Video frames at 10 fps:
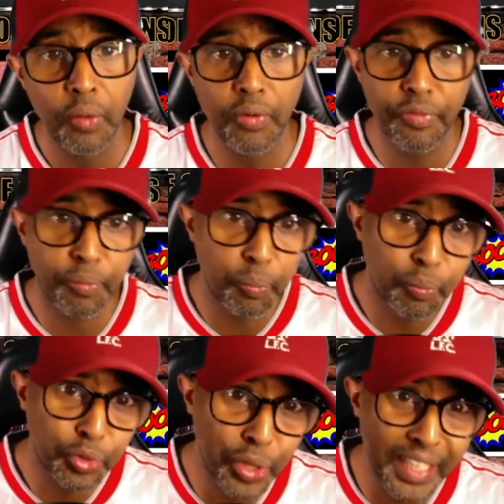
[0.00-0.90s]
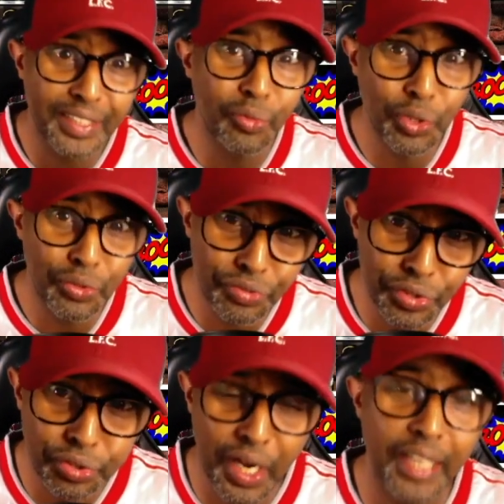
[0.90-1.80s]
We've
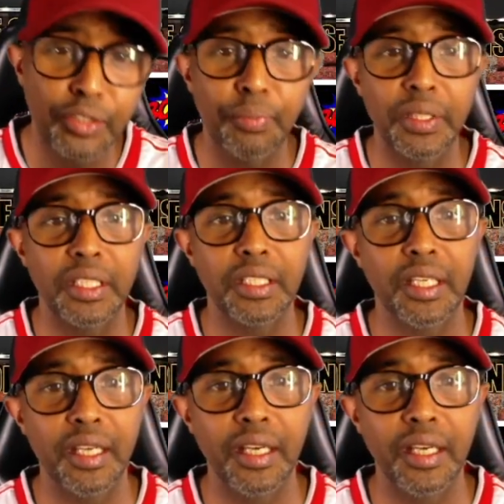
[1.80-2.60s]
tried to be,